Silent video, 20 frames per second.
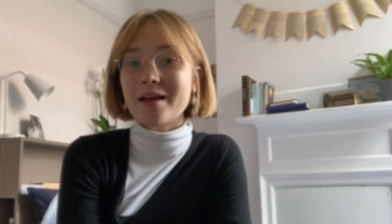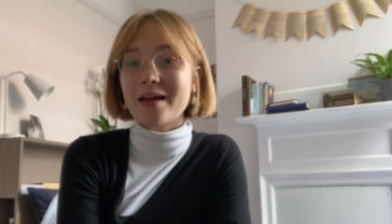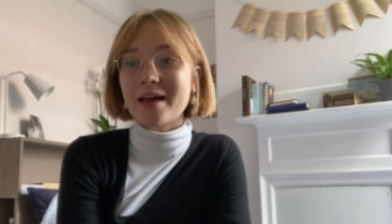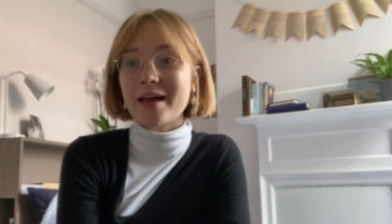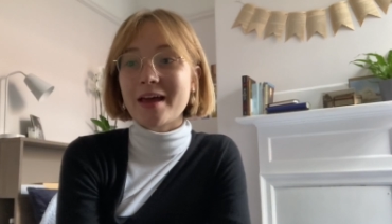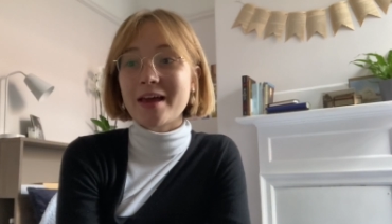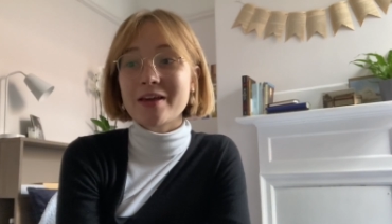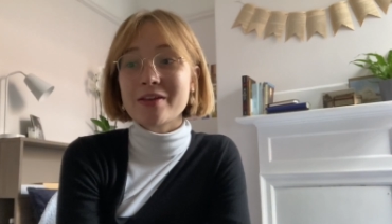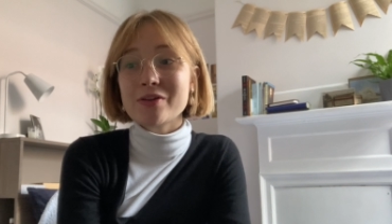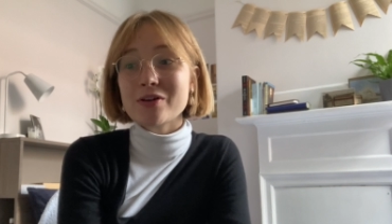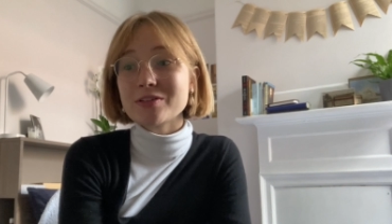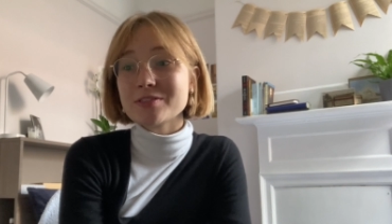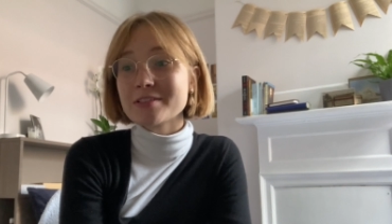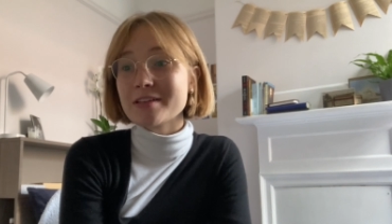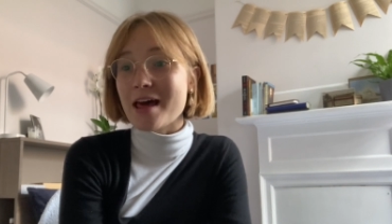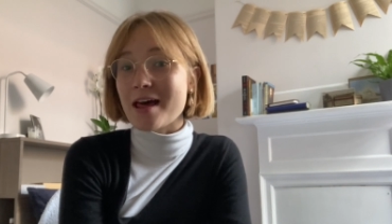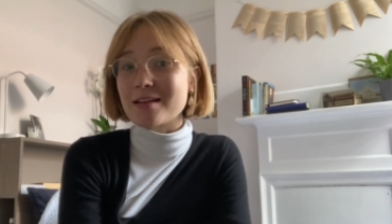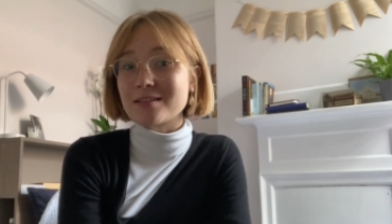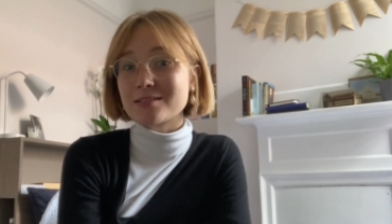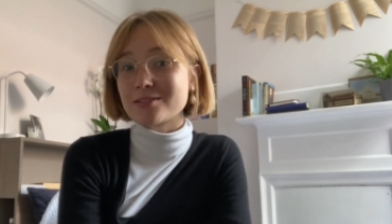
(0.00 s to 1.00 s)
And also
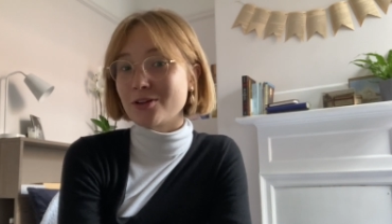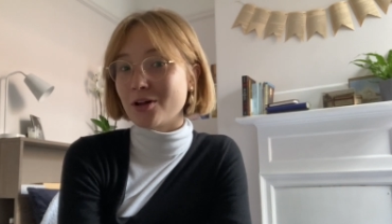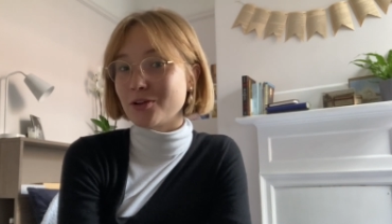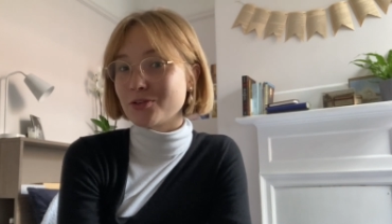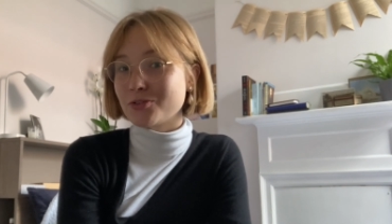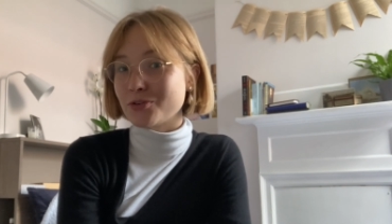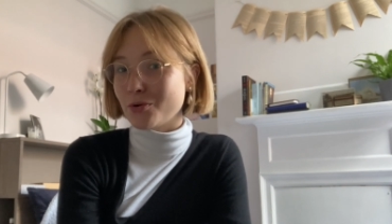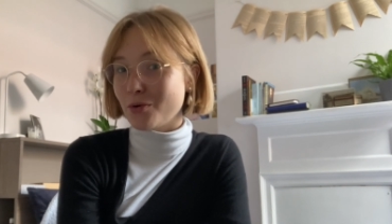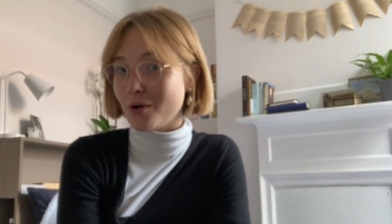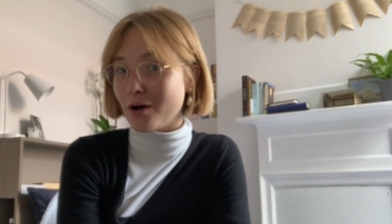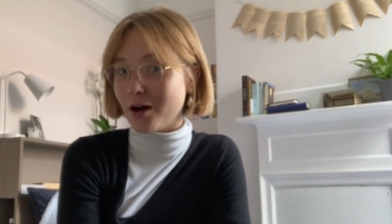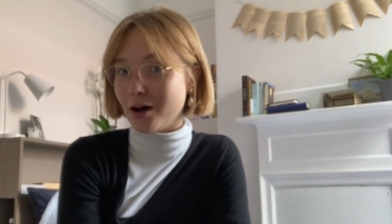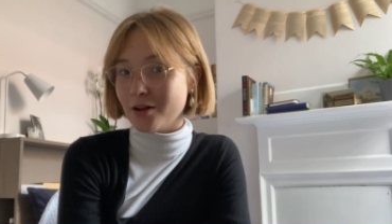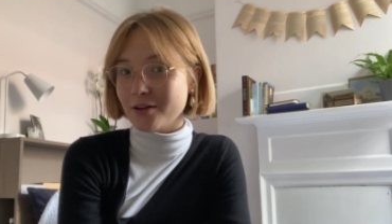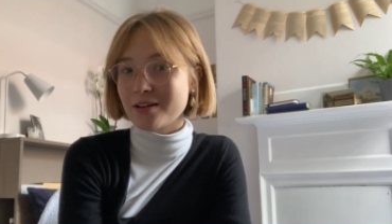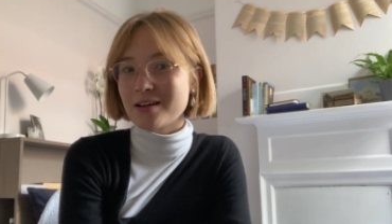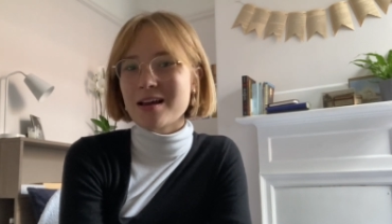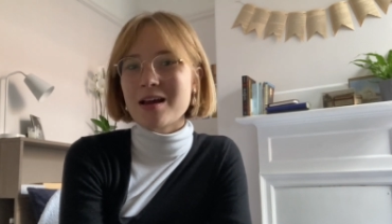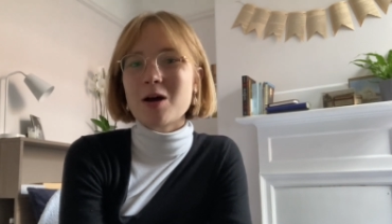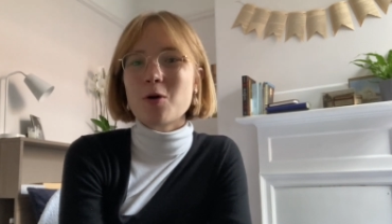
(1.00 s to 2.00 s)
that's not too hard.
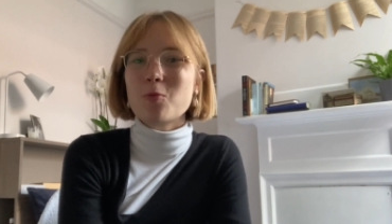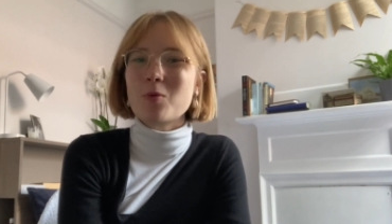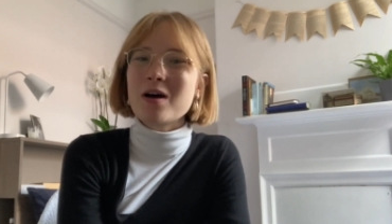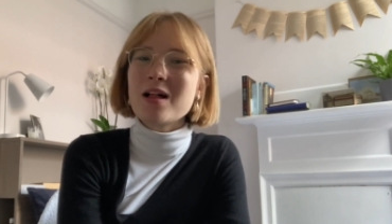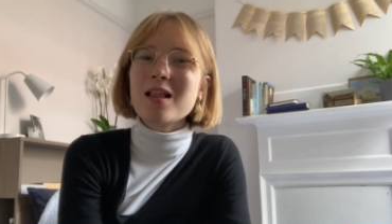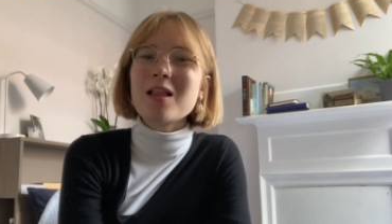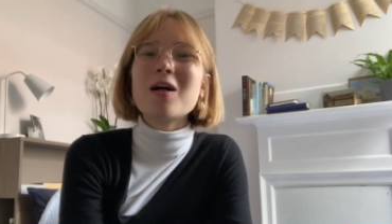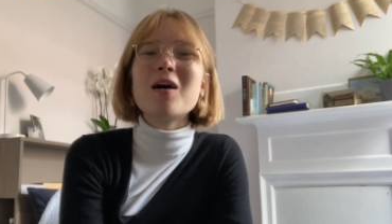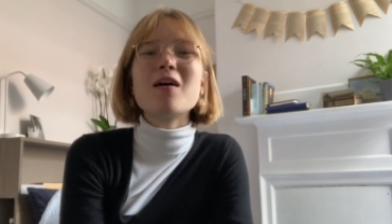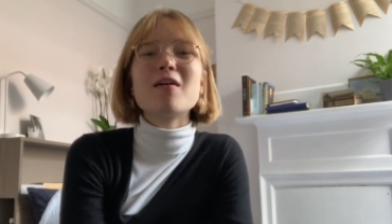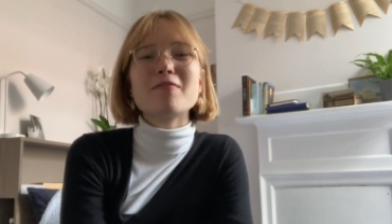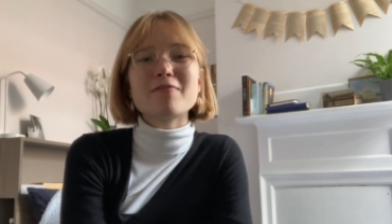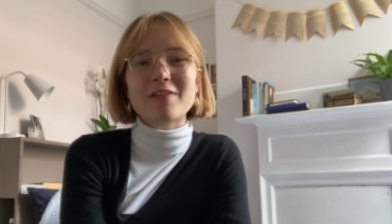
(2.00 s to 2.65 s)
Well,